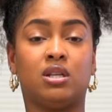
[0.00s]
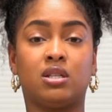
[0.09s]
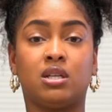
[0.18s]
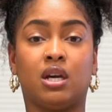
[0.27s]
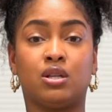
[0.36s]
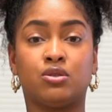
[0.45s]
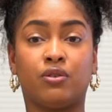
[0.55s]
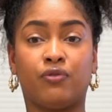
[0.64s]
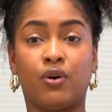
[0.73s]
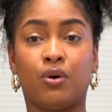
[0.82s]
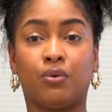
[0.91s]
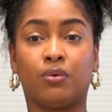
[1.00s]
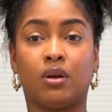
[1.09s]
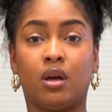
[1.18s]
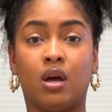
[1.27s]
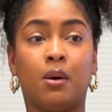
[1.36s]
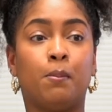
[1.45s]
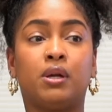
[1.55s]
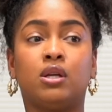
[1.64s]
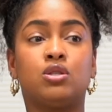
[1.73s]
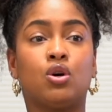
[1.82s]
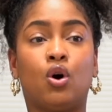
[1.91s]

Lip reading: needed to answer the phone. But it's